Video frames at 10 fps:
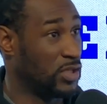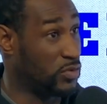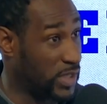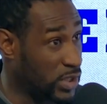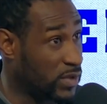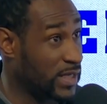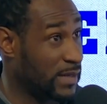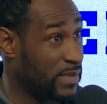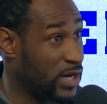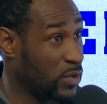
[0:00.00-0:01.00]
you think you can
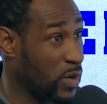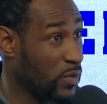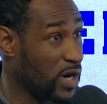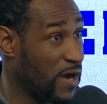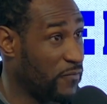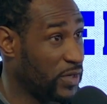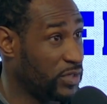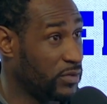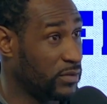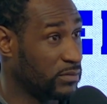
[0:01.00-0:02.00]
get better than what we're offering
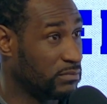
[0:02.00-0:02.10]
you?